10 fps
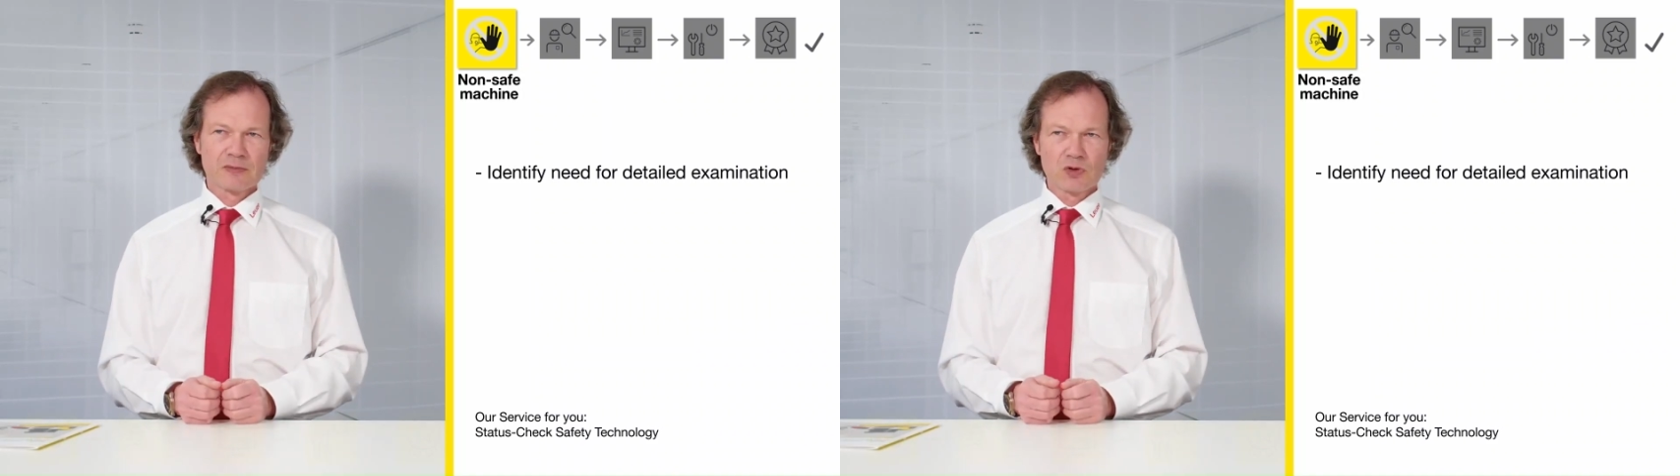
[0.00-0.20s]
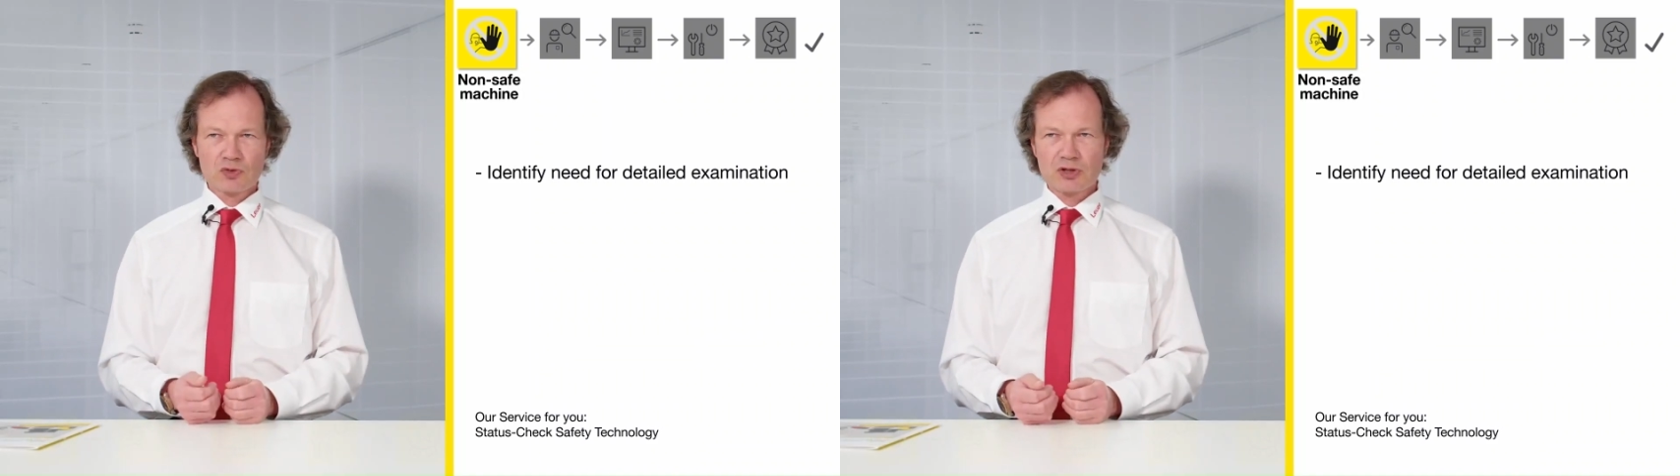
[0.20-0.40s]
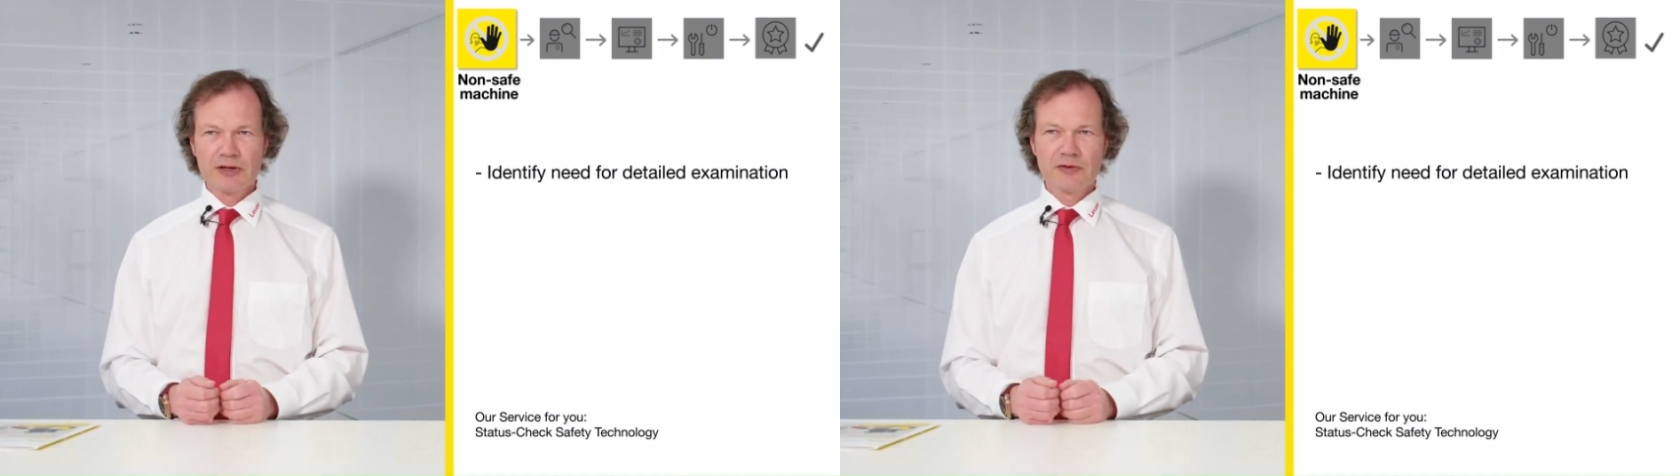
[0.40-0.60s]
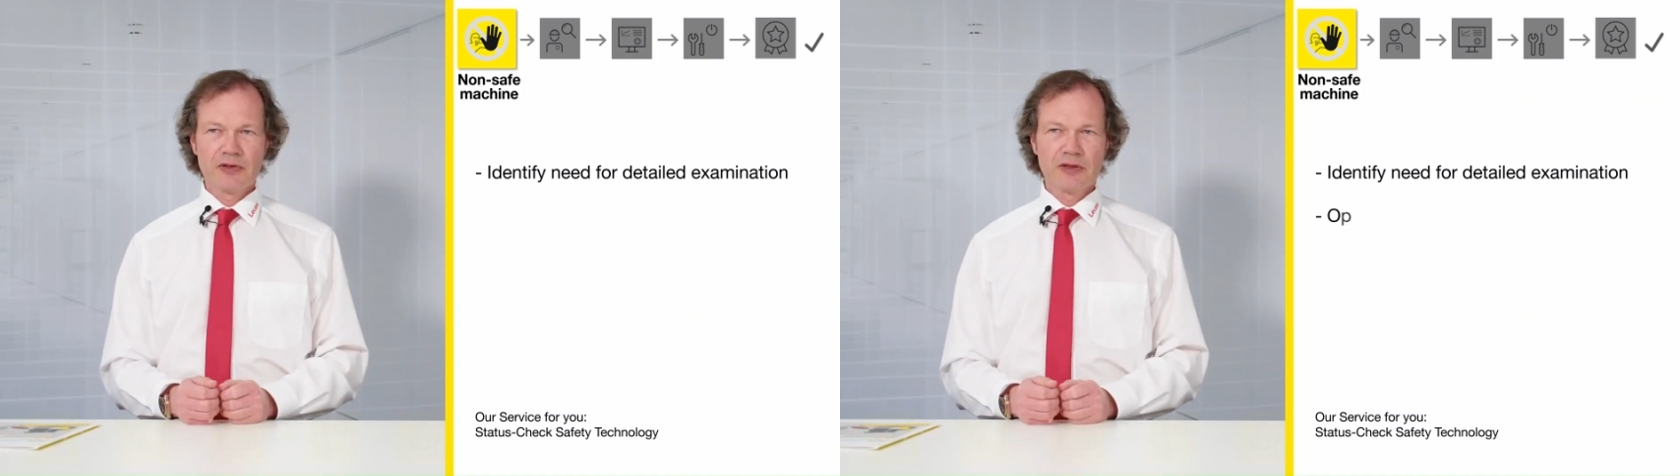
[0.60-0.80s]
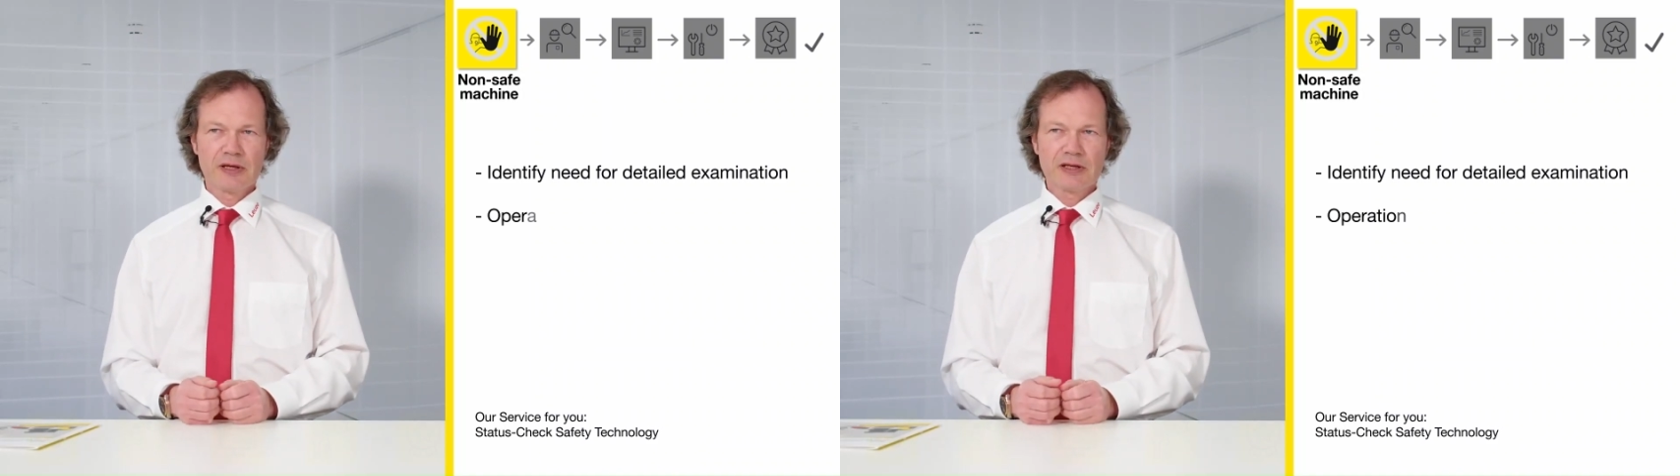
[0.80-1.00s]
Usually,
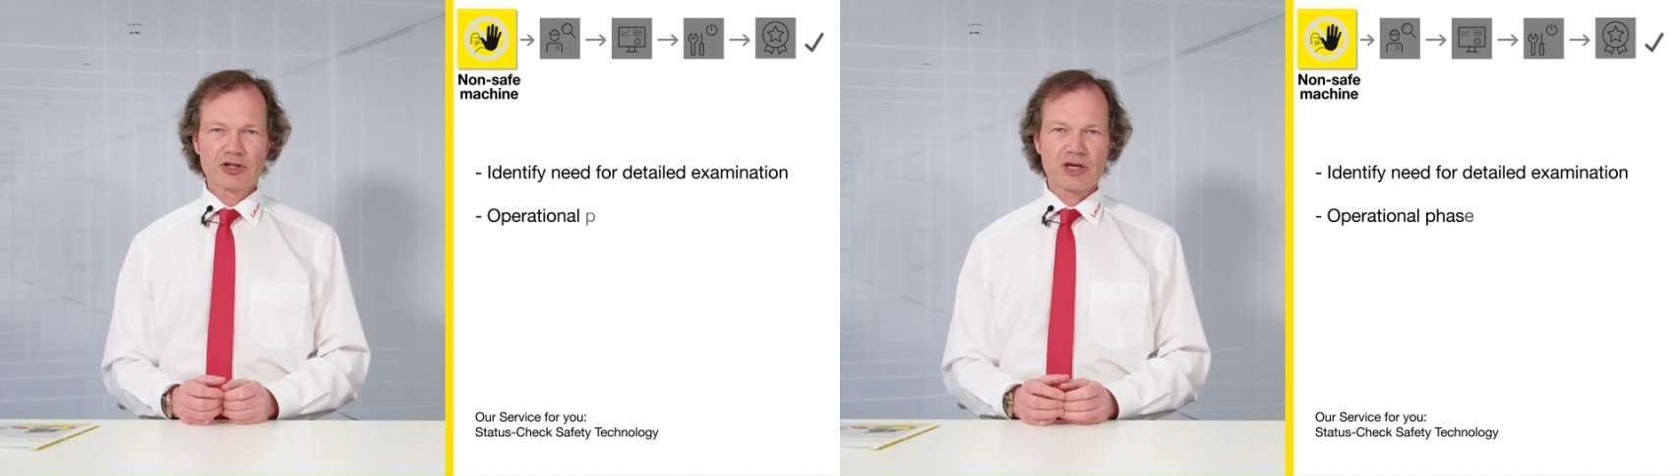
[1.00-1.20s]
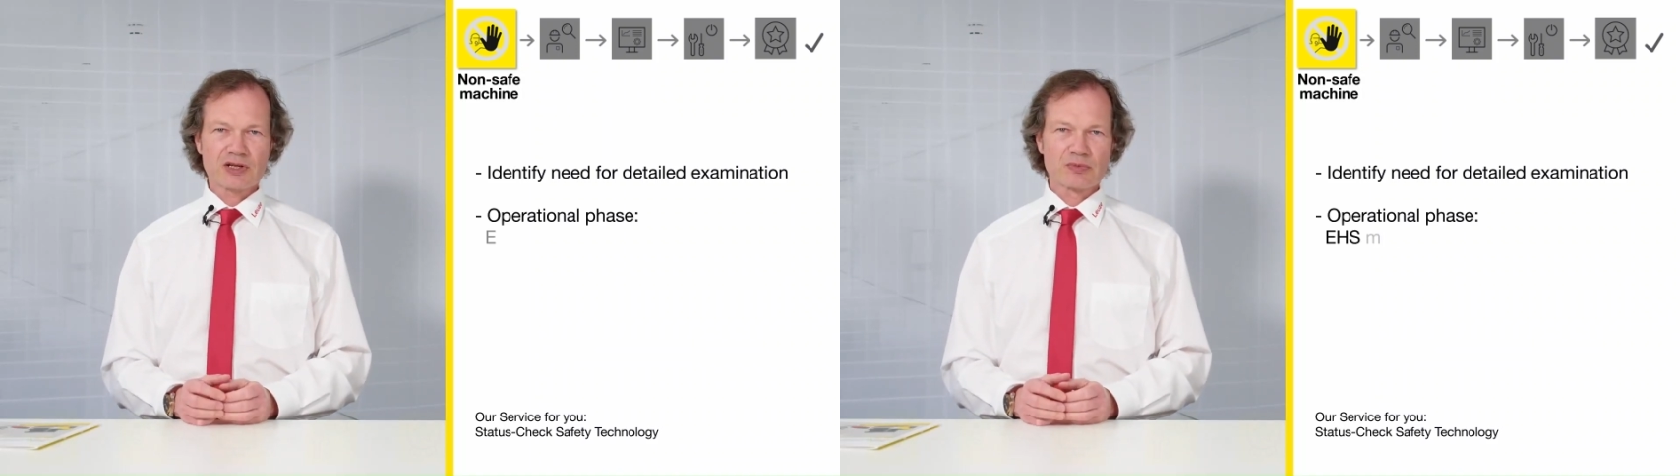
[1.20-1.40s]
the EHS